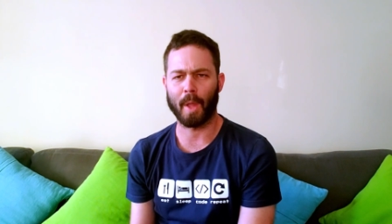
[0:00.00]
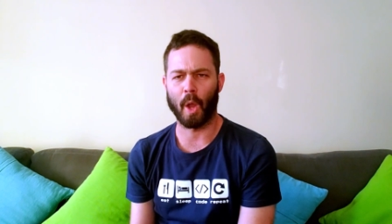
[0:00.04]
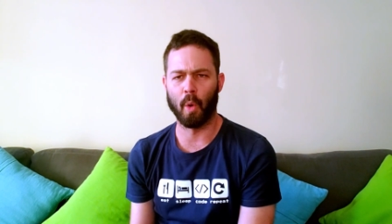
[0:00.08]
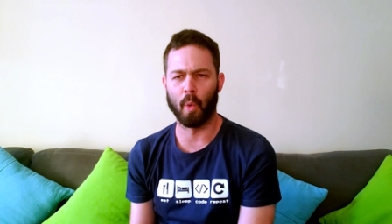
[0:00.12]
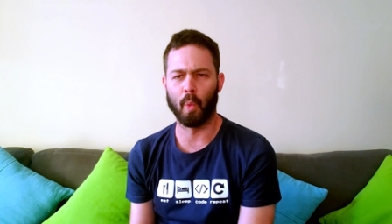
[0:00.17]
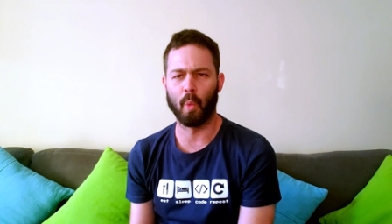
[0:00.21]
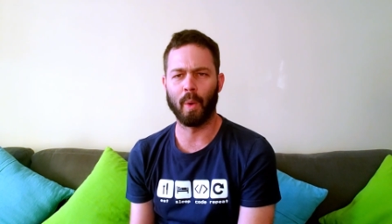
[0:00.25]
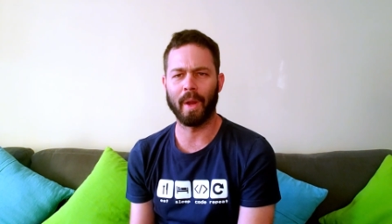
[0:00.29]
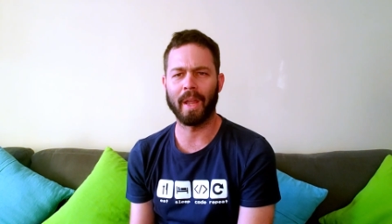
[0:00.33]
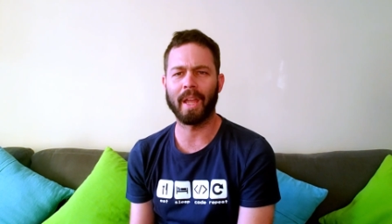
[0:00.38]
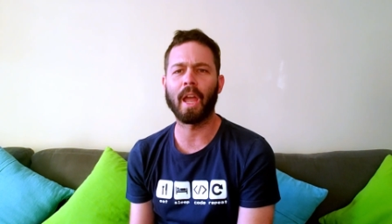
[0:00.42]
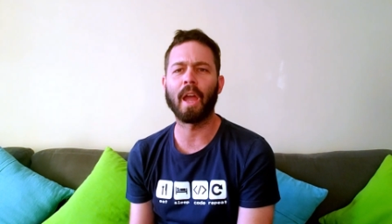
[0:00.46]

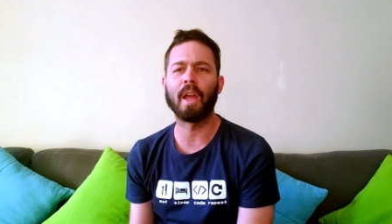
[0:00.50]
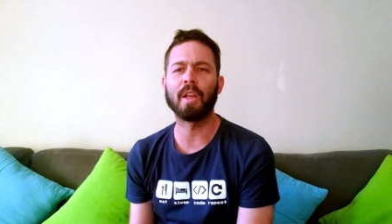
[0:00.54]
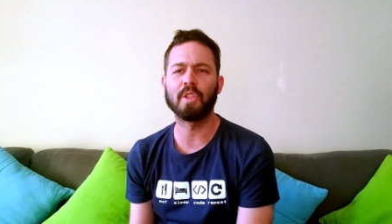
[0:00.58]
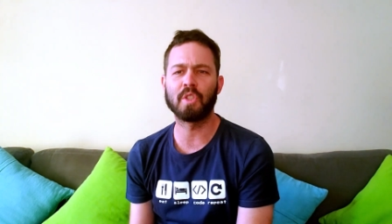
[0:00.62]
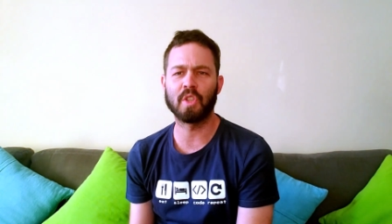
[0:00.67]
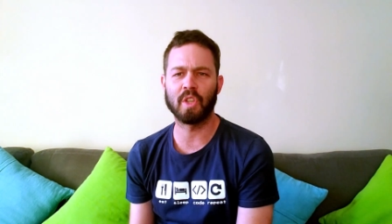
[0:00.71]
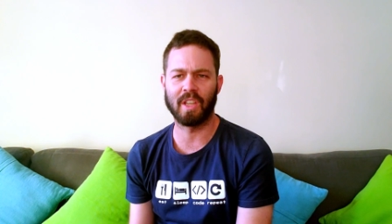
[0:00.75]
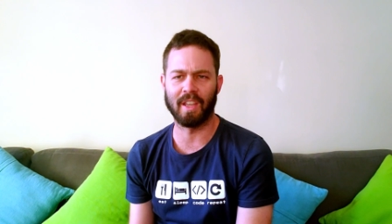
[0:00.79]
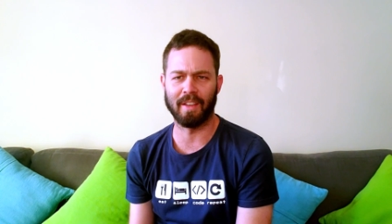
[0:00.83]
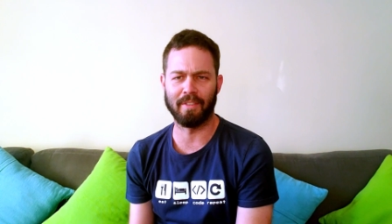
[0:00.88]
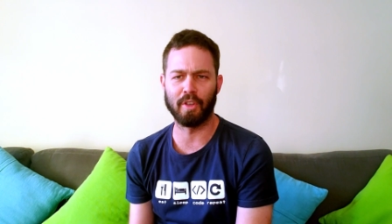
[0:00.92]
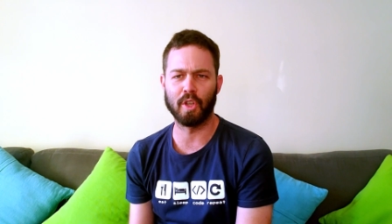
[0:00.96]
we're going
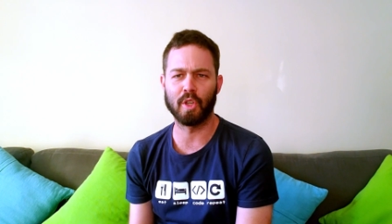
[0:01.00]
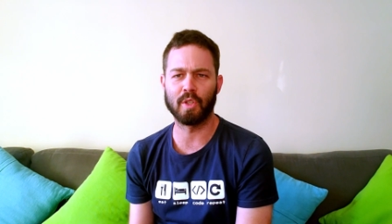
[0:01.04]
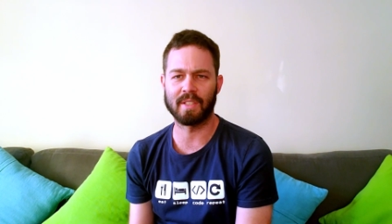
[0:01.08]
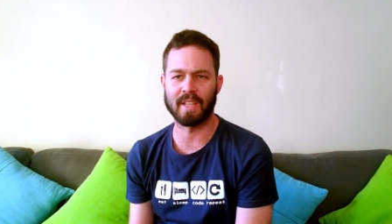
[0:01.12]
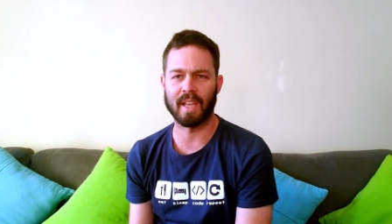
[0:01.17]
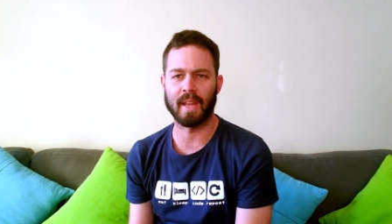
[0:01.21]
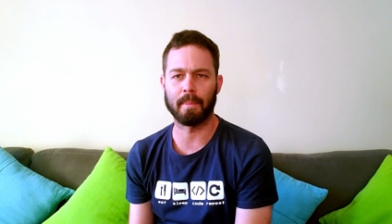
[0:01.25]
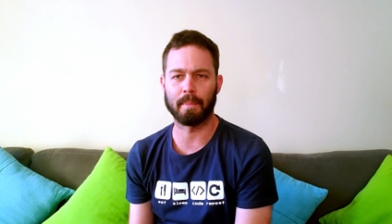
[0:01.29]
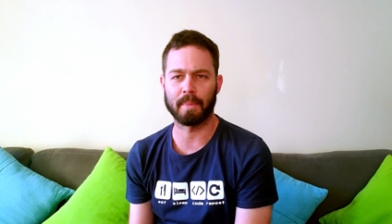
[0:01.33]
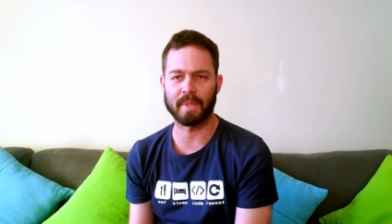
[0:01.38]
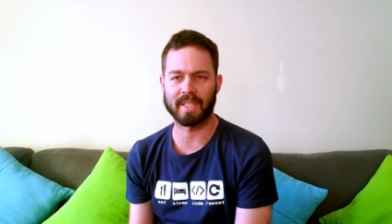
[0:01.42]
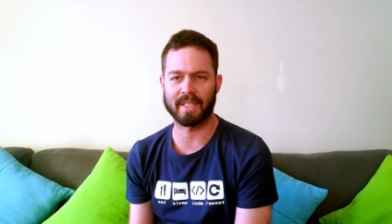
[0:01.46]
to give you
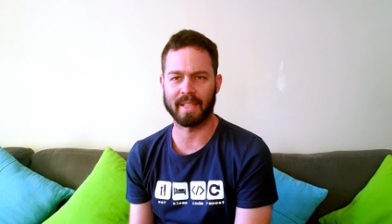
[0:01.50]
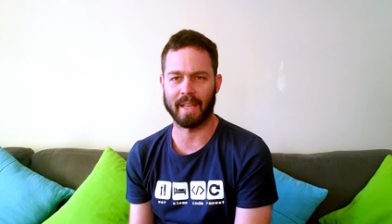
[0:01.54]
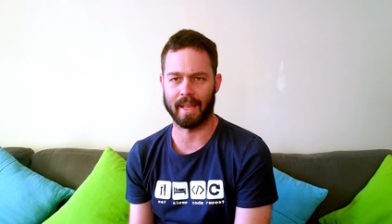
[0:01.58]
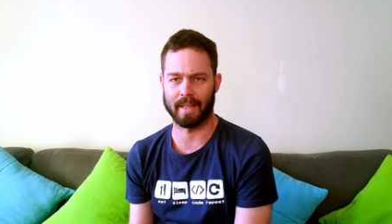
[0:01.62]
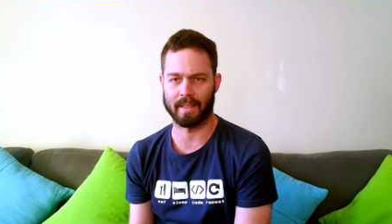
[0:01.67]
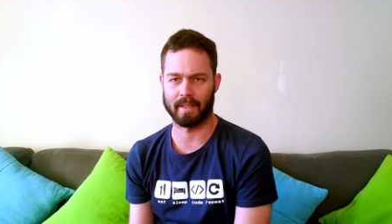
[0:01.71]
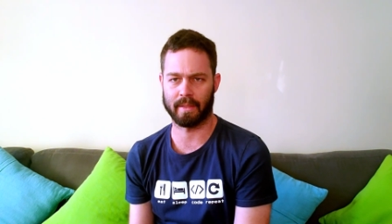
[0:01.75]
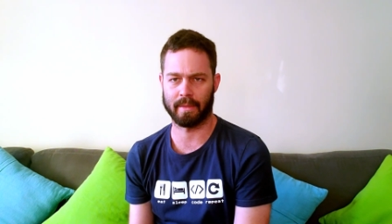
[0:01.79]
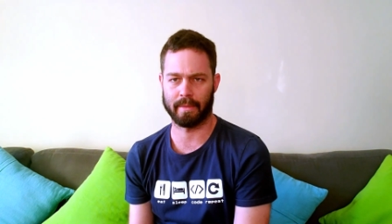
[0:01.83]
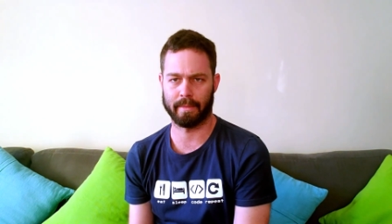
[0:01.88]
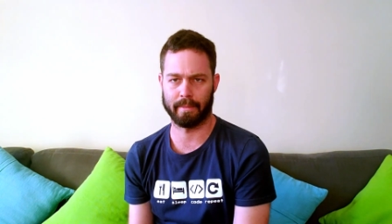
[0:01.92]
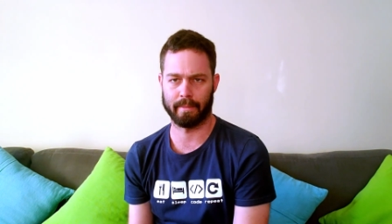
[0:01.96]

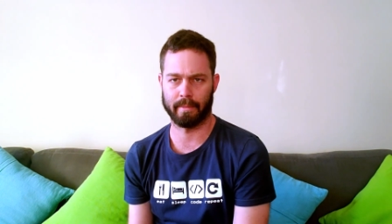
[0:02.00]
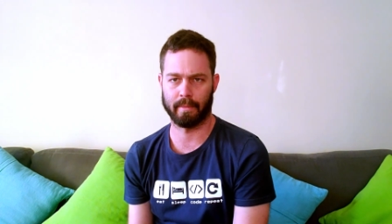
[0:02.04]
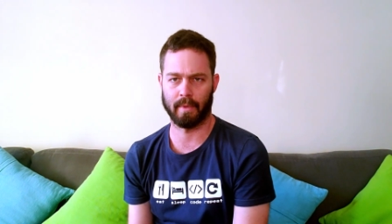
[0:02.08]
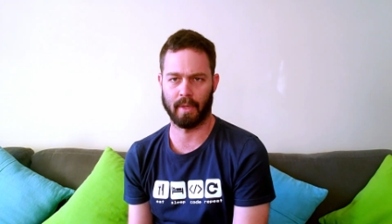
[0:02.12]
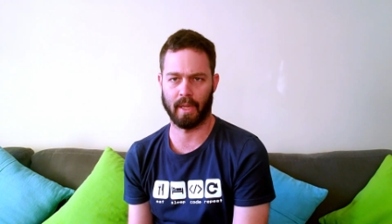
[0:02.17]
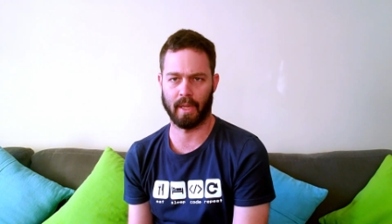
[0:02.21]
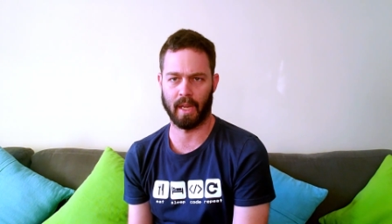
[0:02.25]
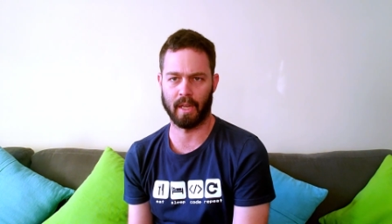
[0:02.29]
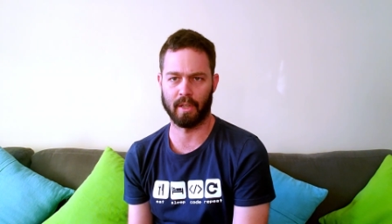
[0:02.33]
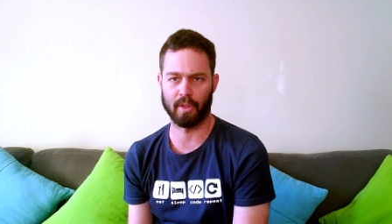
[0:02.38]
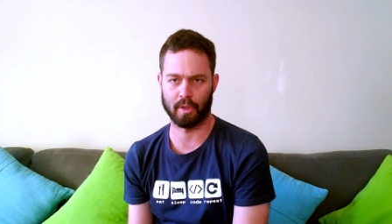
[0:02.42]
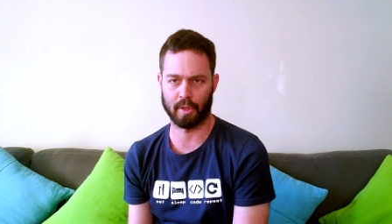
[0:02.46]
10%
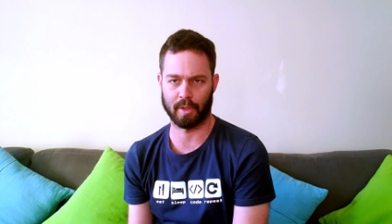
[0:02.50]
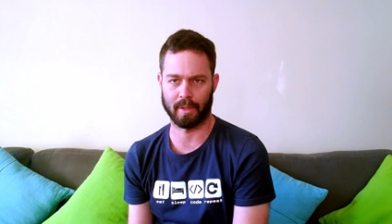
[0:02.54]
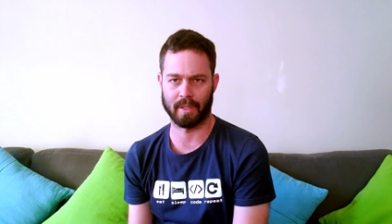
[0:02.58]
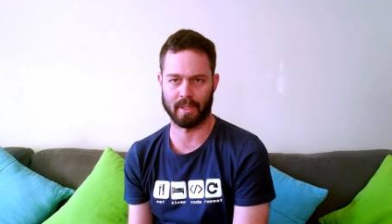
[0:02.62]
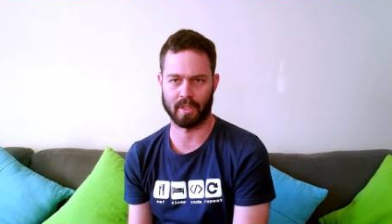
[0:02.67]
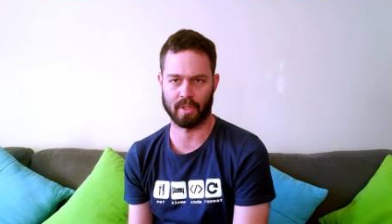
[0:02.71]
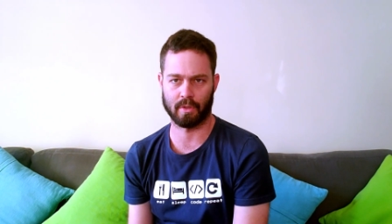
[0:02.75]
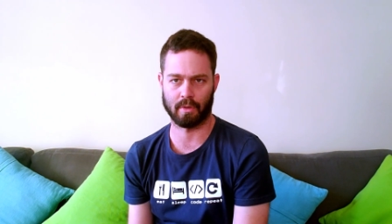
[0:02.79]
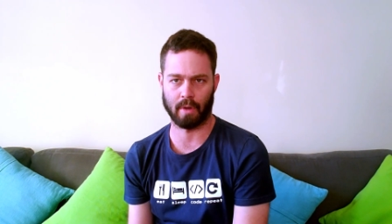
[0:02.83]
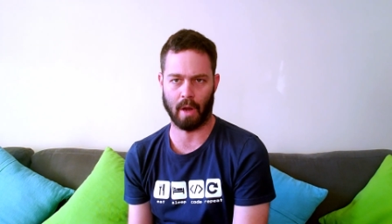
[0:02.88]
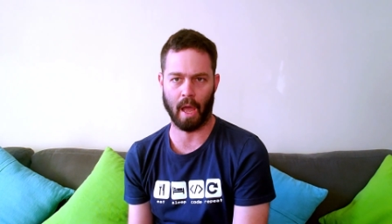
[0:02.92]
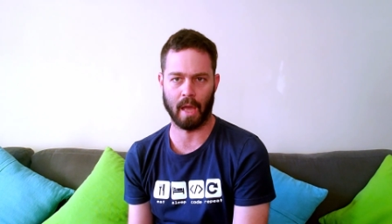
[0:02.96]

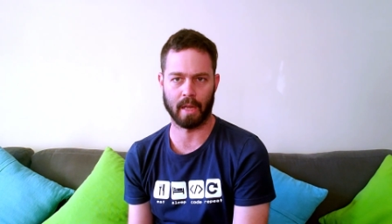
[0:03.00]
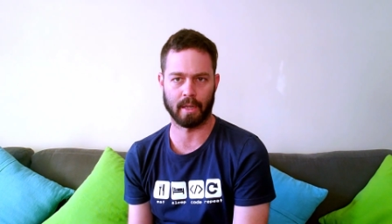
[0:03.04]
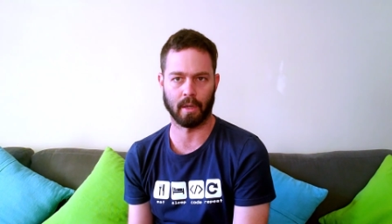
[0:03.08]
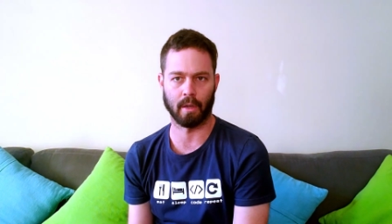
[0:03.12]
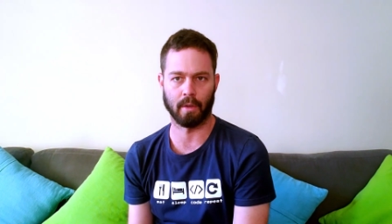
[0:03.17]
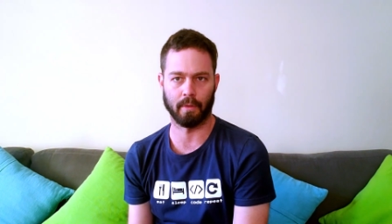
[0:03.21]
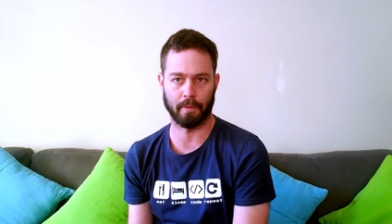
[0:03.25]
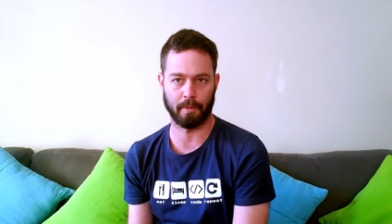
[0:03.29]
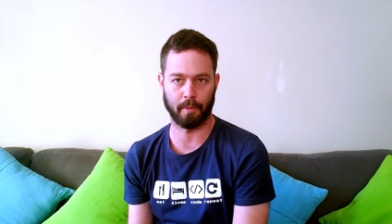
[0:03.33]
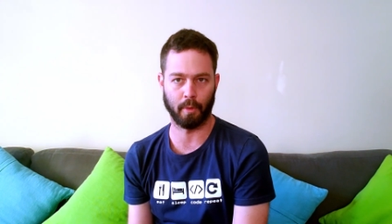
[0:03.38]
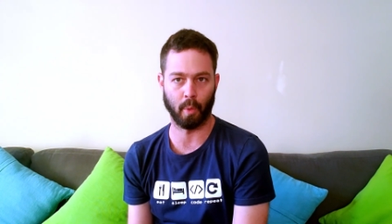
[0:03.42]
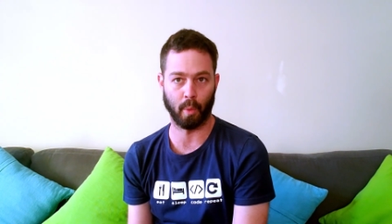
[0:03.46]
interest, right,
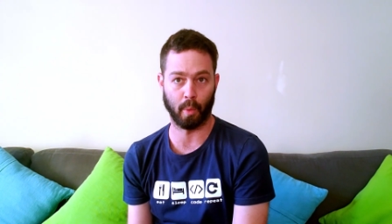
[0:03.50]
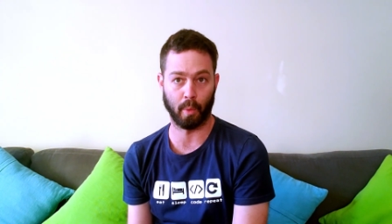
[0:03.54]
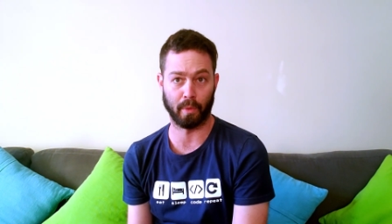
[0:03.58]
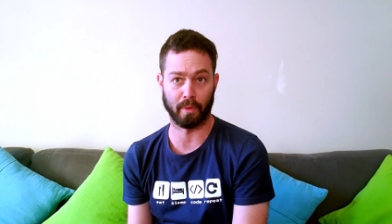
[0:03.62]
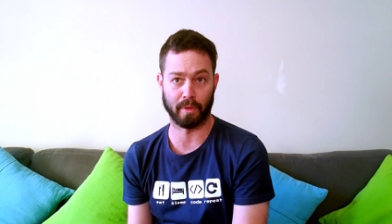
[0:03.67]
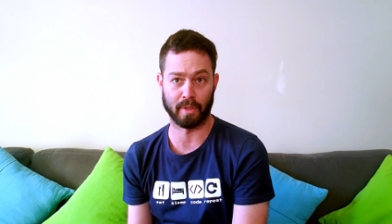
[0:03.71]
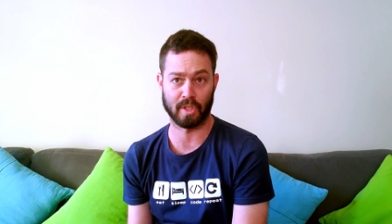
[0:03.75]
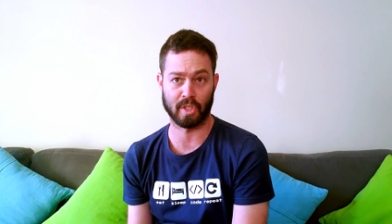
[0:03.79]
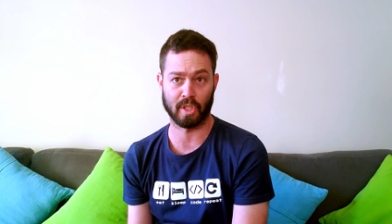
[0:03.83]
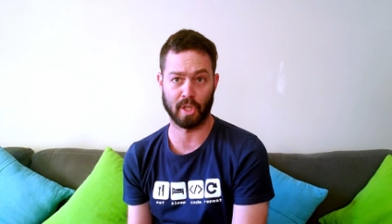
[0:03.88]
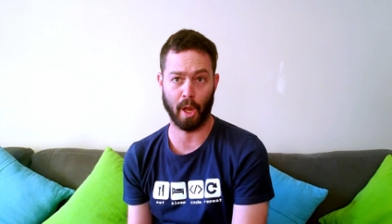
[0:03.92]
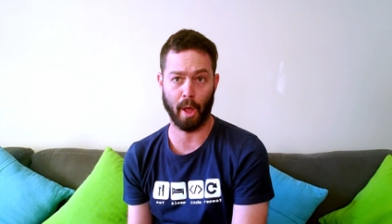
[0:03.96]
for
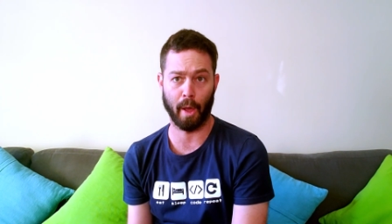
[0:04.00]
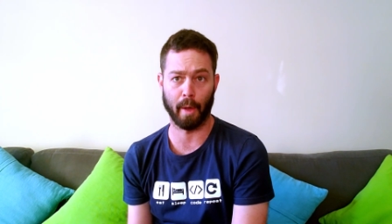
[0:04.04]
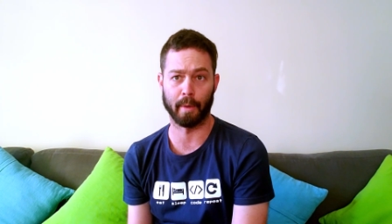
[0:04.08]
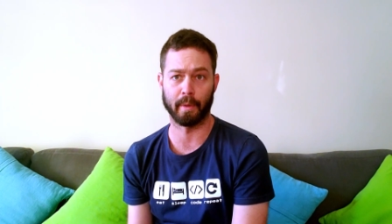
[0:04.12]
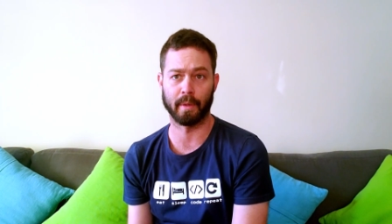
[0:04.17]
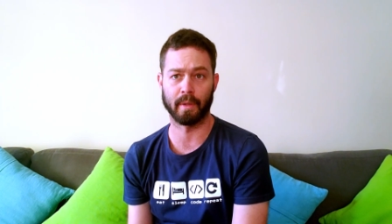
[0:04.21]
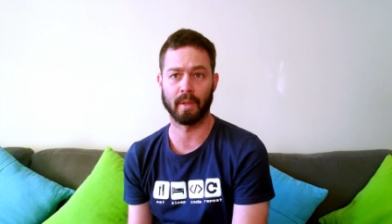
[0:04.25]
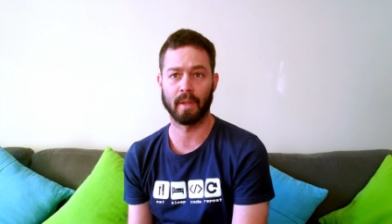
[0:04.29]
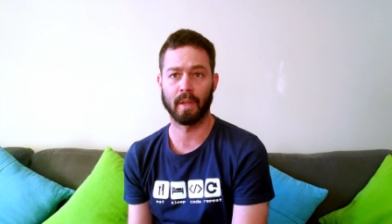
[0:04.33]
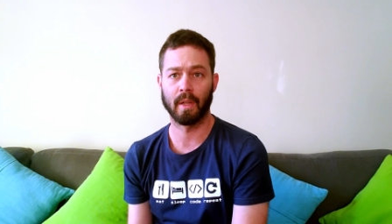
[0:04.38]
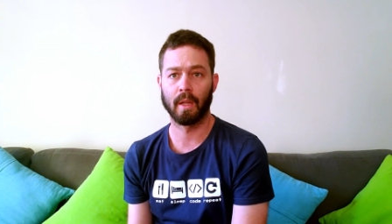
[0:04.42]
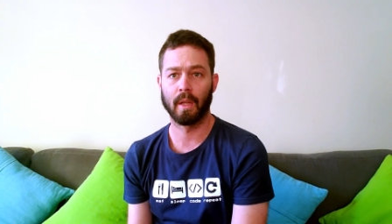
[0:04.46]
this
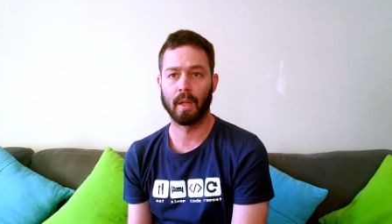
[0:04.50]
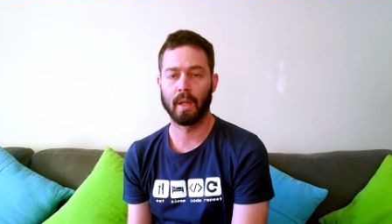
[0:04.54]
loan.